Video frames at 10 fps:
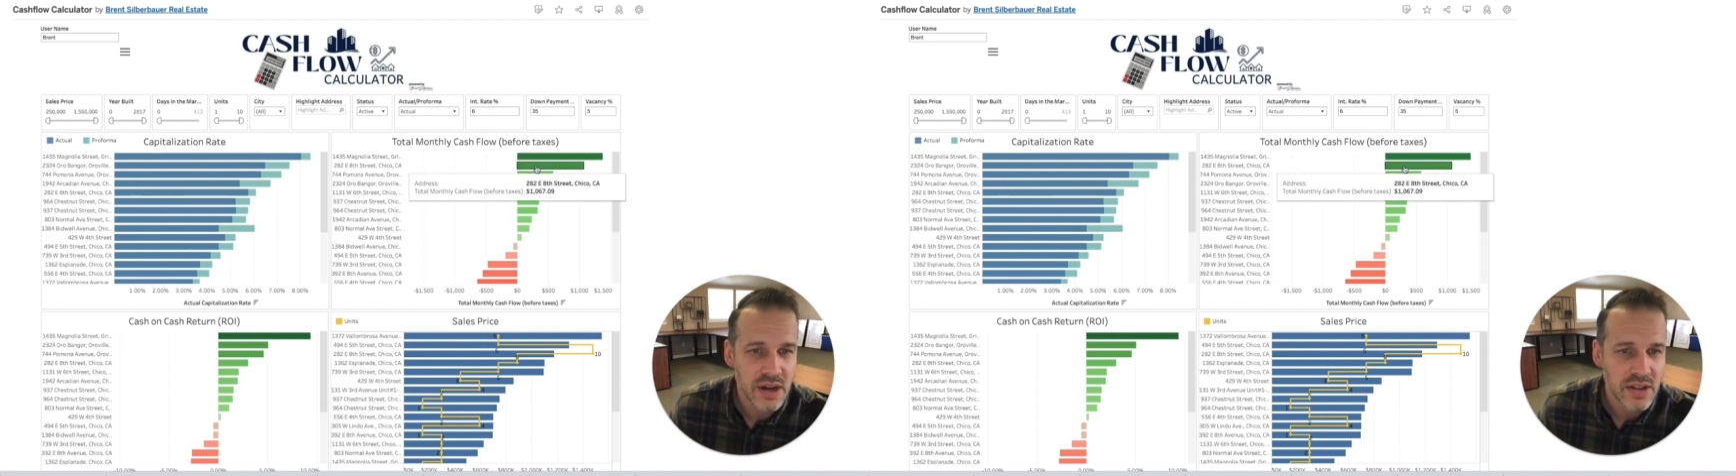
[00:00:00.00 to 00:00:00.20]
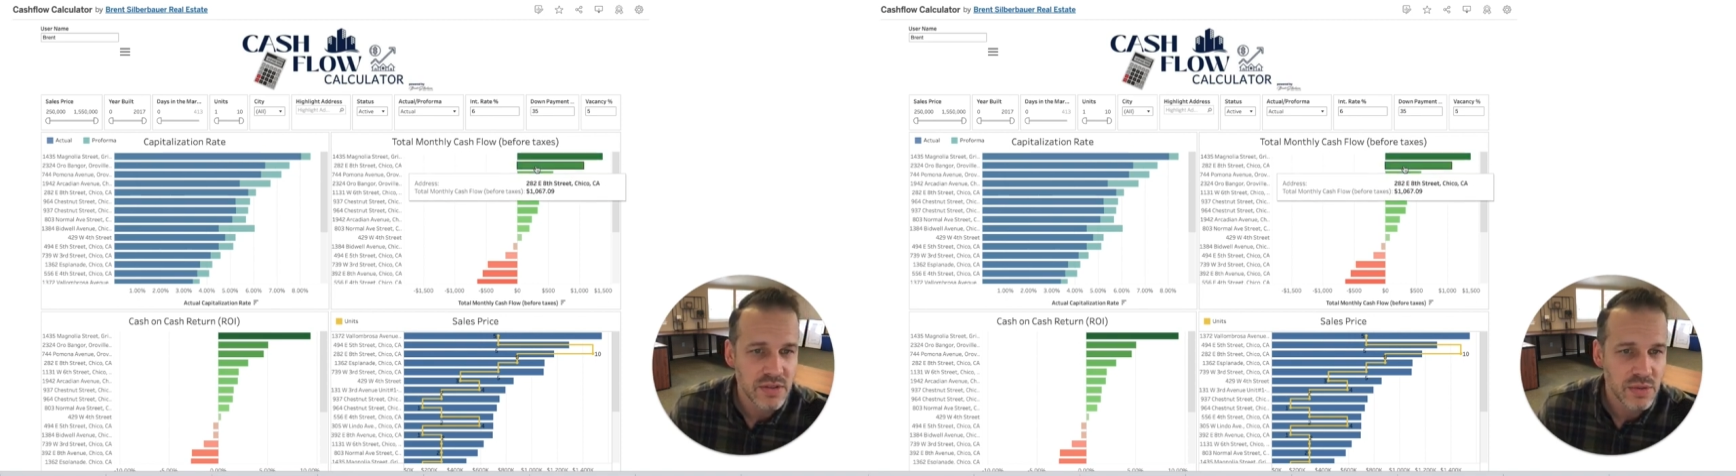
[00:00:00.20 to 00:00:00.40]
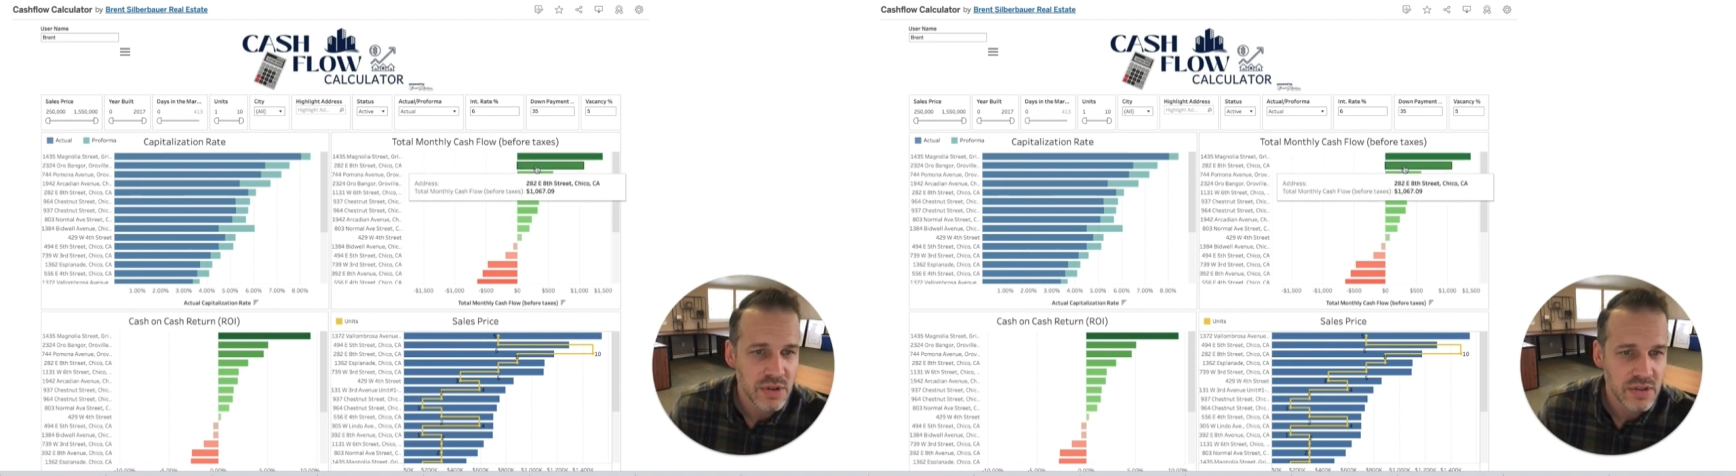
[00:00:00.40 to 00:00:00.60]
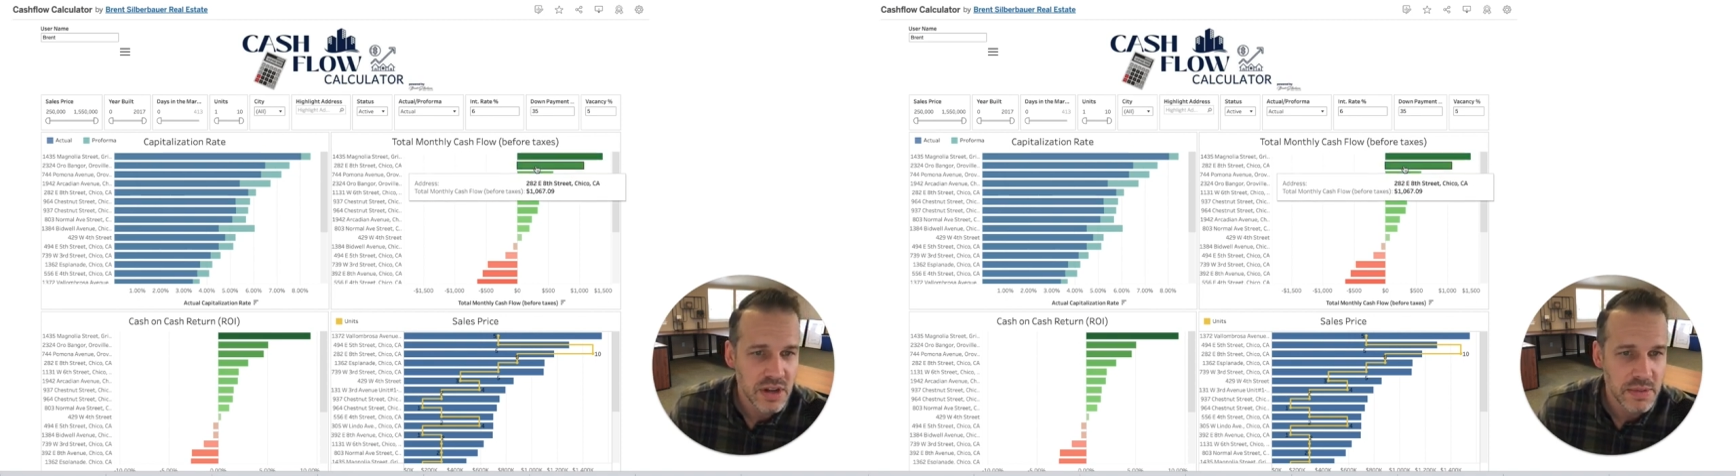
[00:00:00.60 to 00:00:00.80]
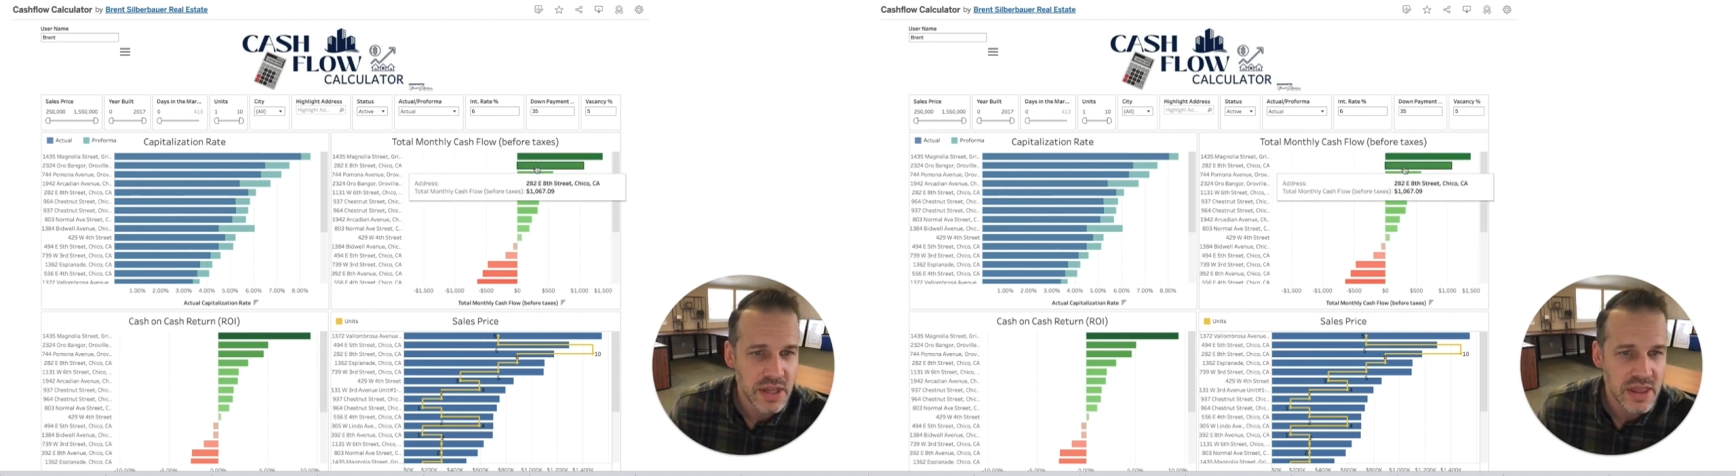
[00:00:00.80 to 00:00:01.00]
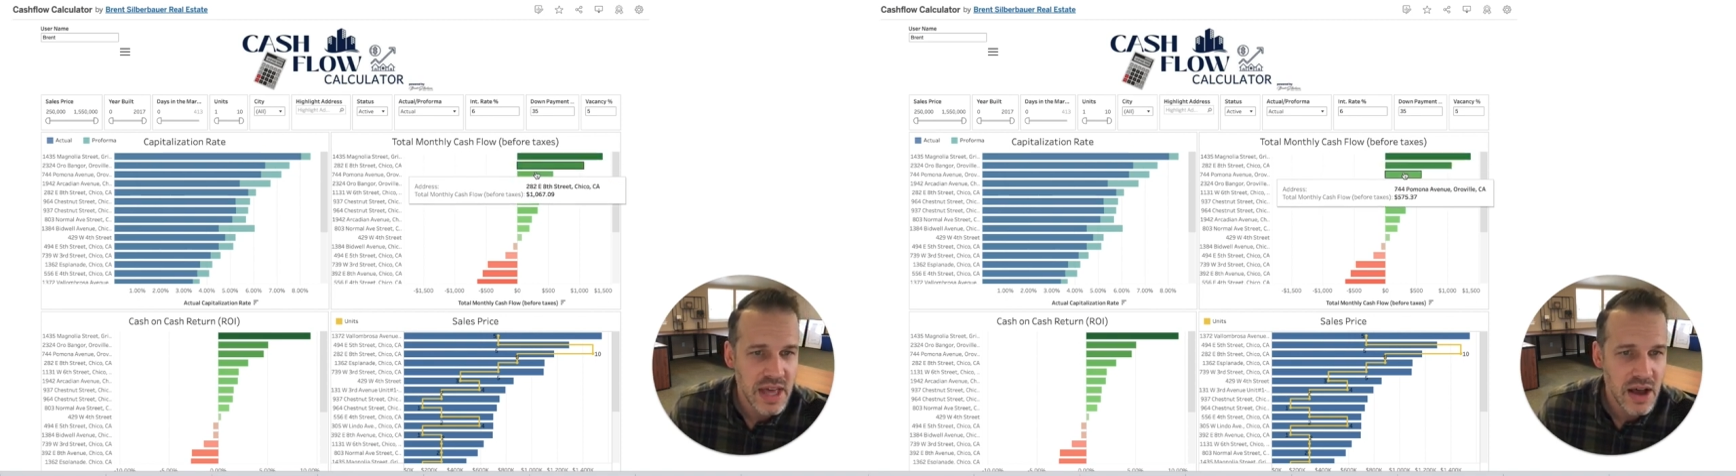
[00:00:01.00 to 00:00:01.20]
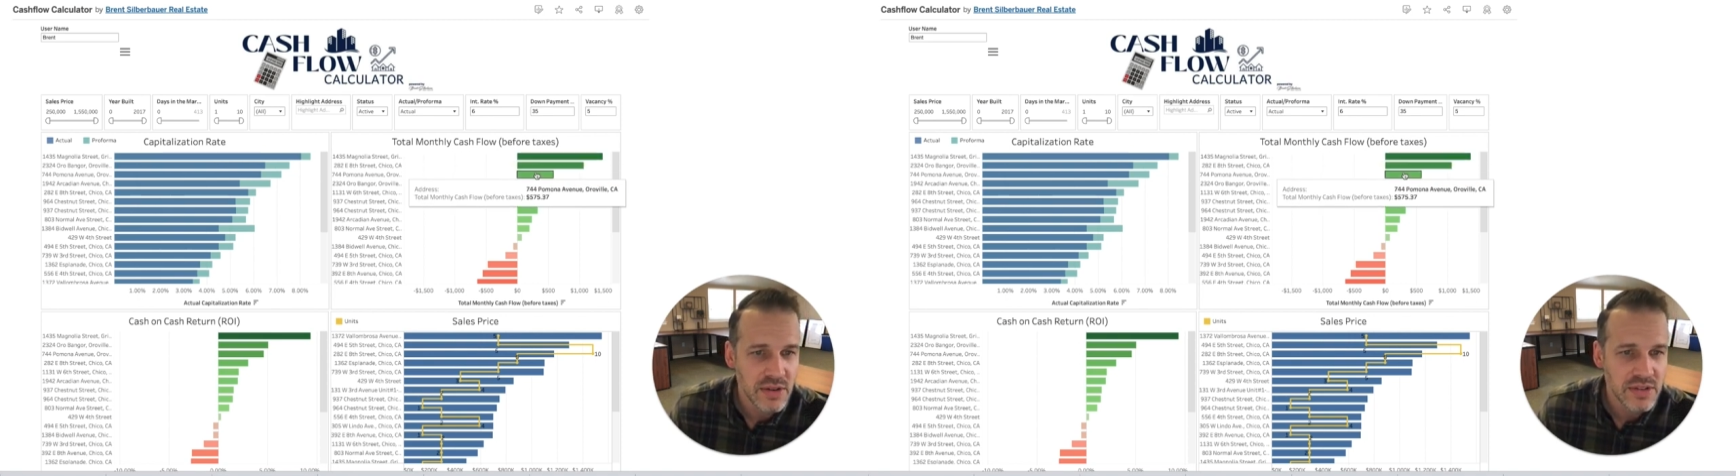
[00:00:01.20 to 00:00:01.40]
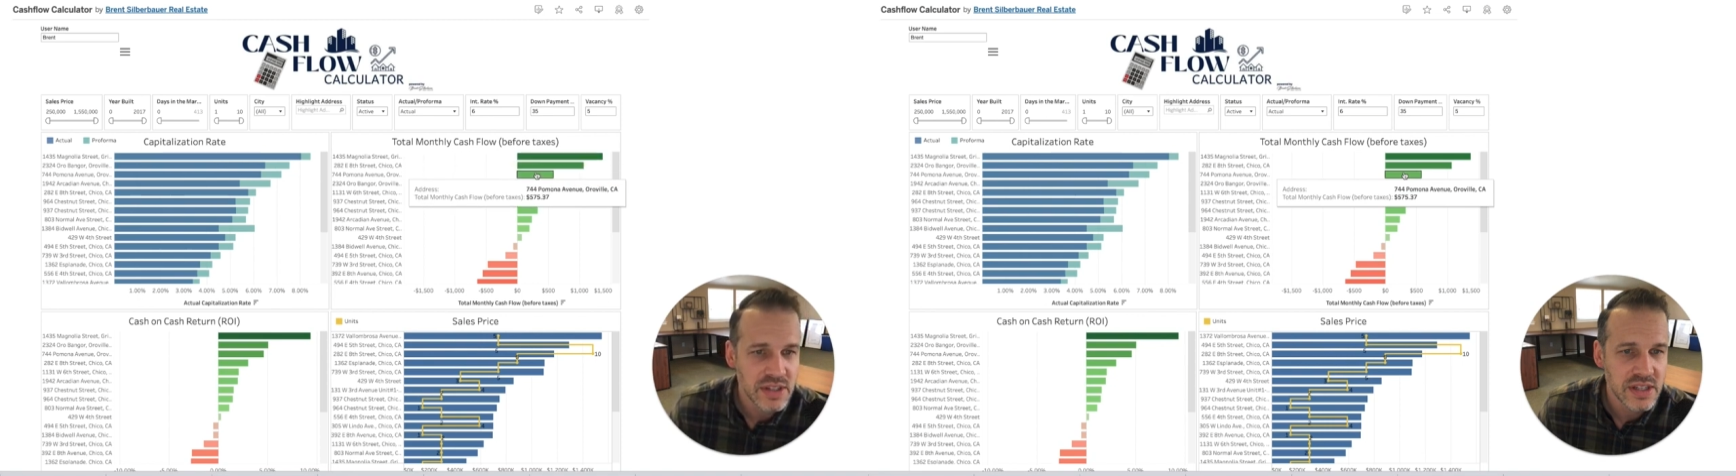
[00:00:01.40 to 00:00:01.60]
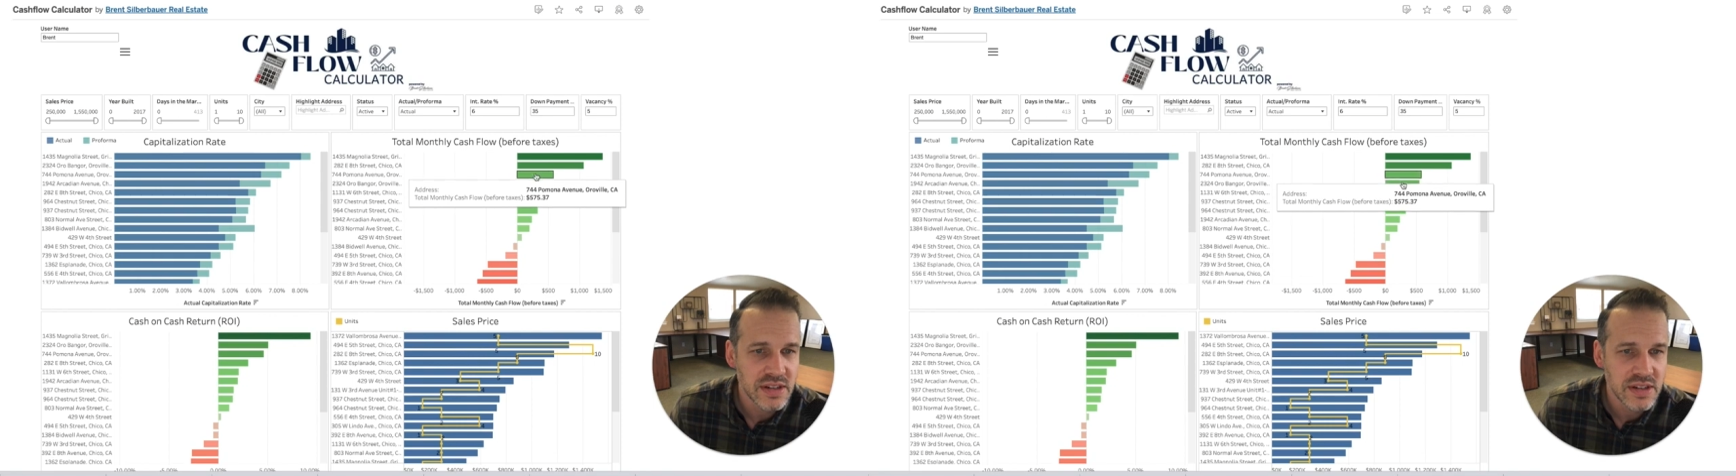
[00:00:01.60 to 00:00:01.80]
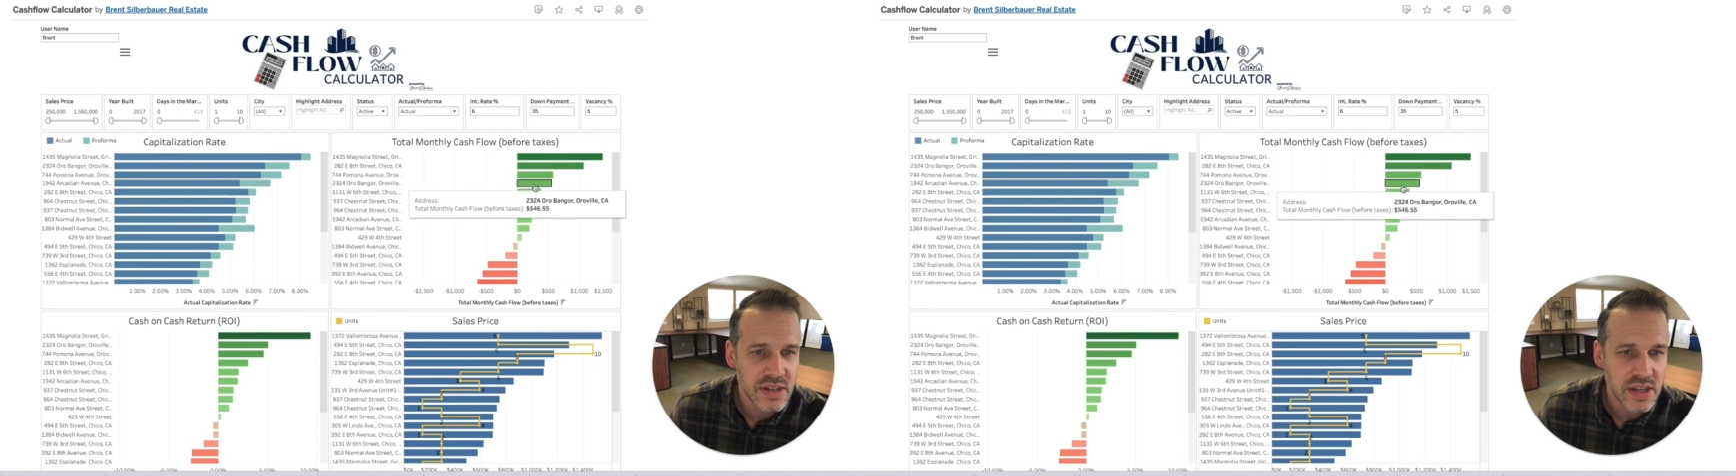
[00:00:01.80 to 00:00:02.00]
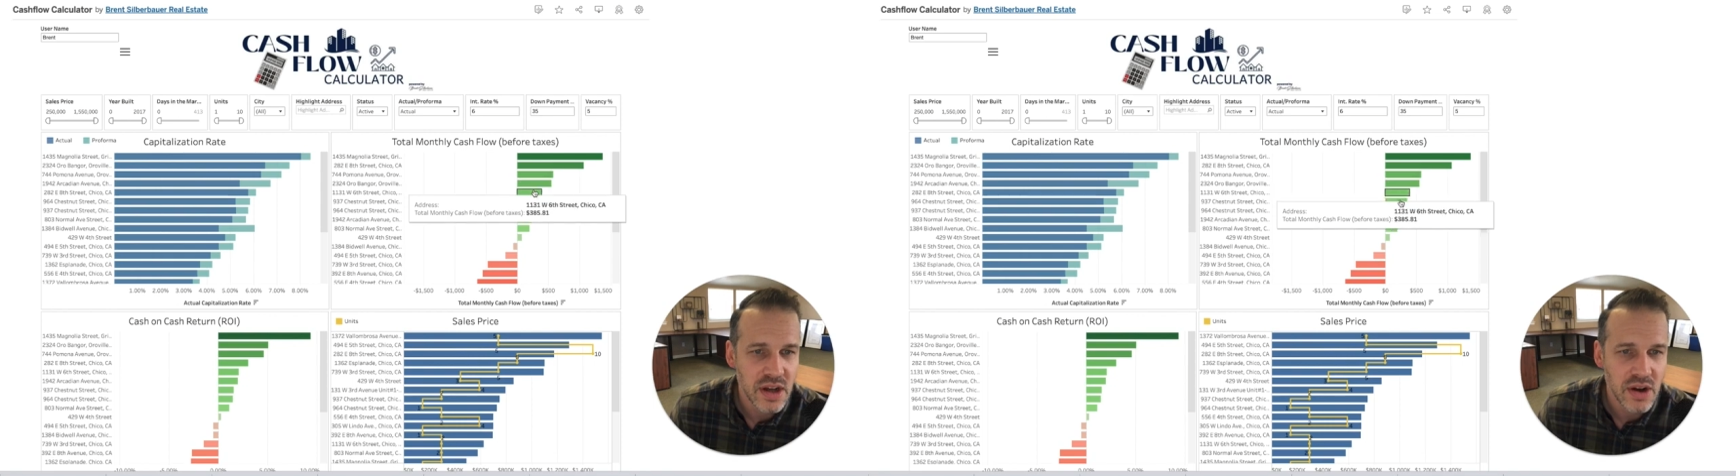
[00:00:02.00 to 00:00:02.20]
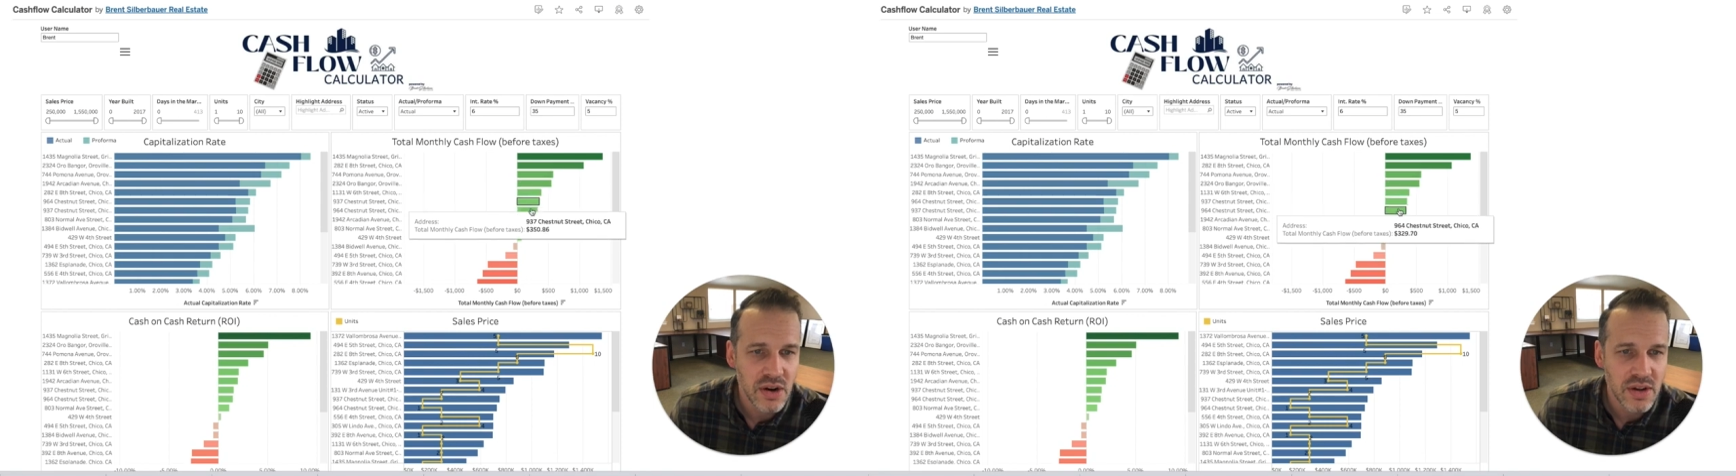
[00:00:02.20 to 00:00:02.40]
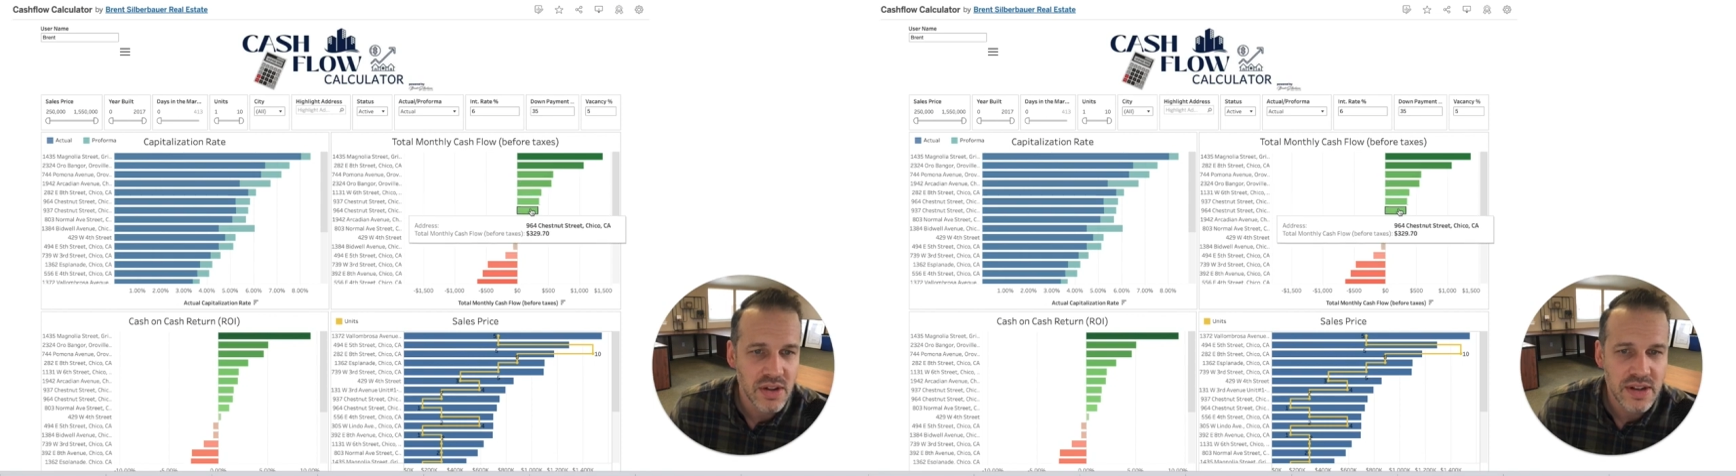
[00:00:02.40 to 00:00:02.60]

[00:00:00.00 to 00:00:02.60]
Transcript: This one is going to be $1,000,